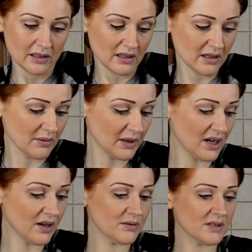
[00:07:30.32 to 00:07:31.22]
There we
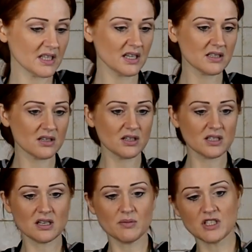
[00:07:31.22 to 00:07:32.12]
go. See, it's starting
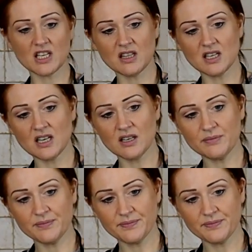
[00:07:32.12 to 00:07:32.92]
to come together now.